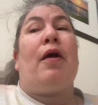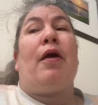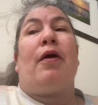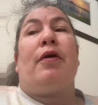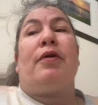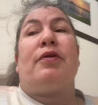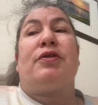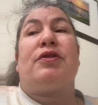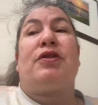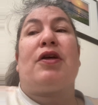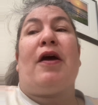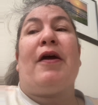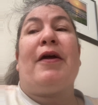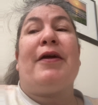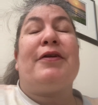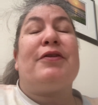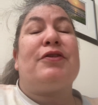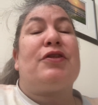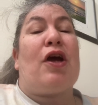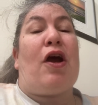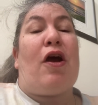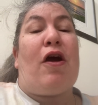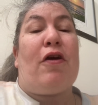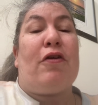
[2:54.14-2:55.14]

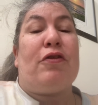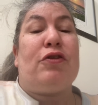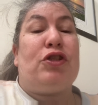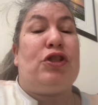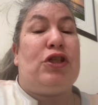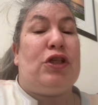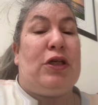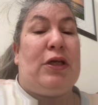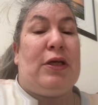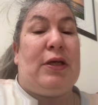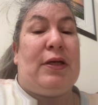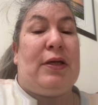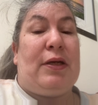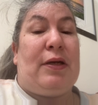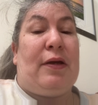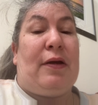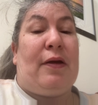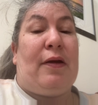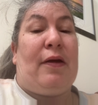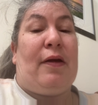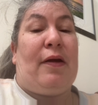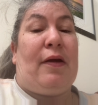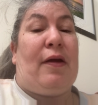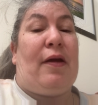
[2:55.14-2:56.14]
Scientology
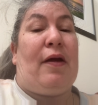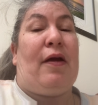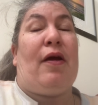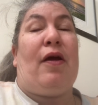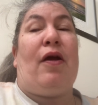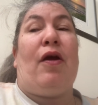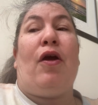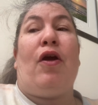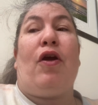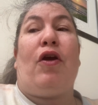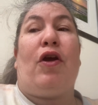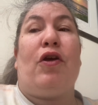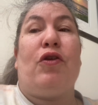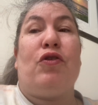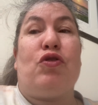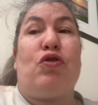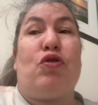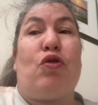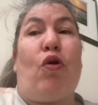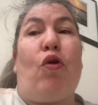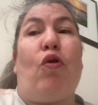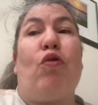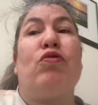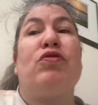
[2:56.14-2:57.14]

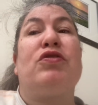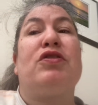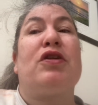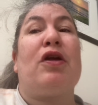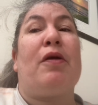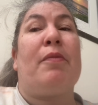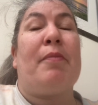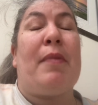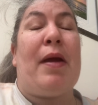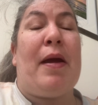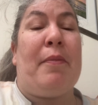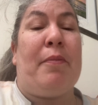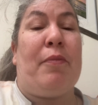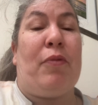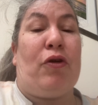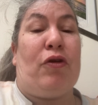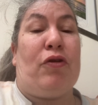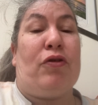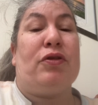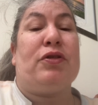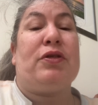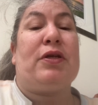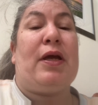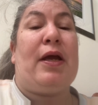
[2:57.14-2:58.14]
controls their
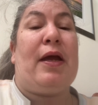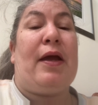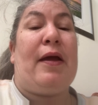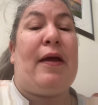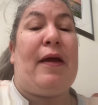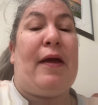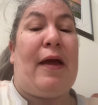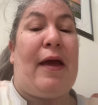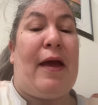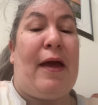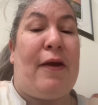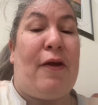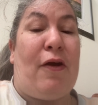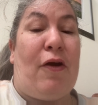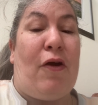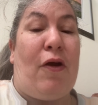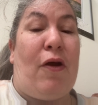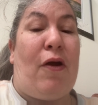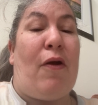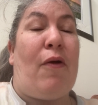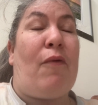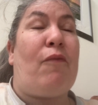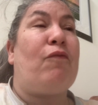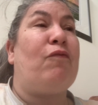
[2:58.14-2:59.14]
members at a
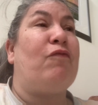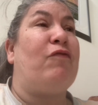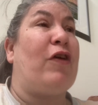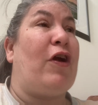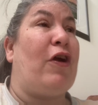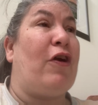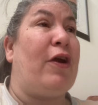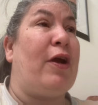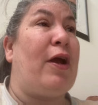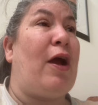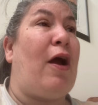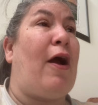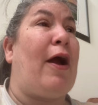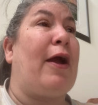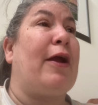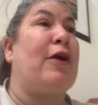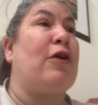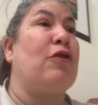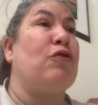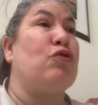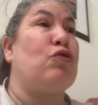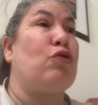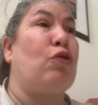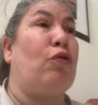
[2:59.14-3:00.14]
very high
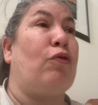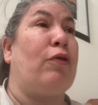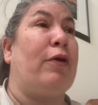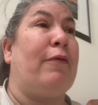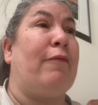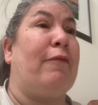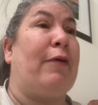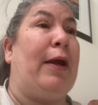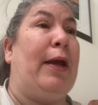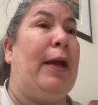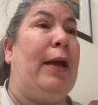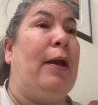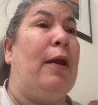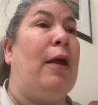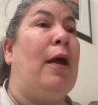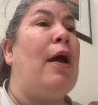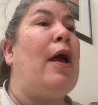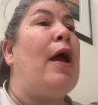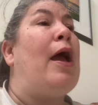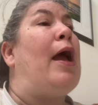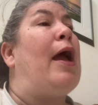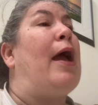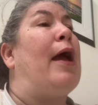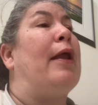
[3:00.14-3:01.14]
controlling rate,
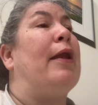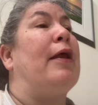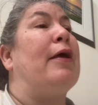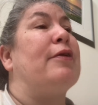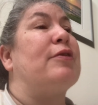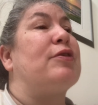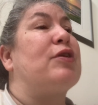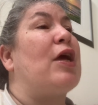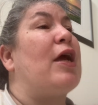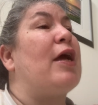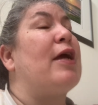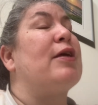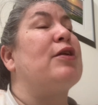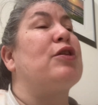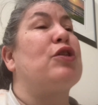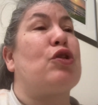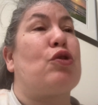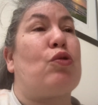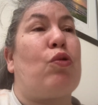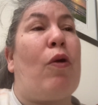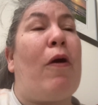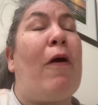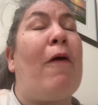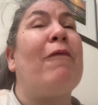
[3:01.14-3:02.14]
and it takes
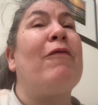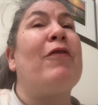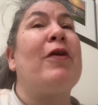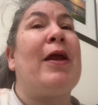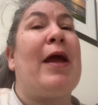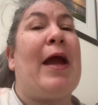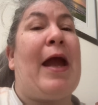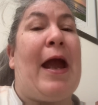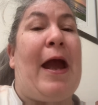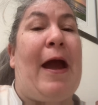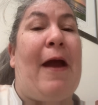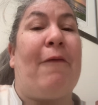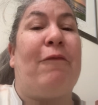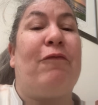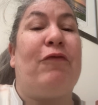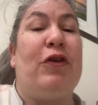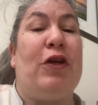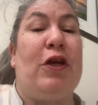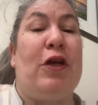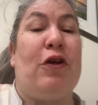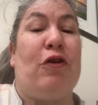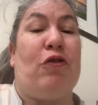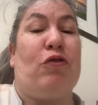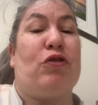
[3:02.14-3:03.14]
12 and a half
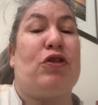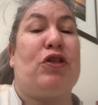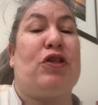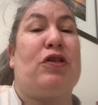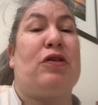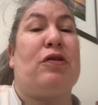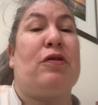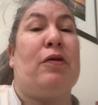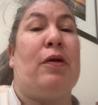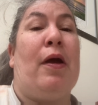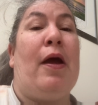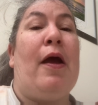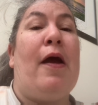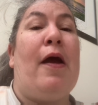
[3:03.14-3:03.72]
years to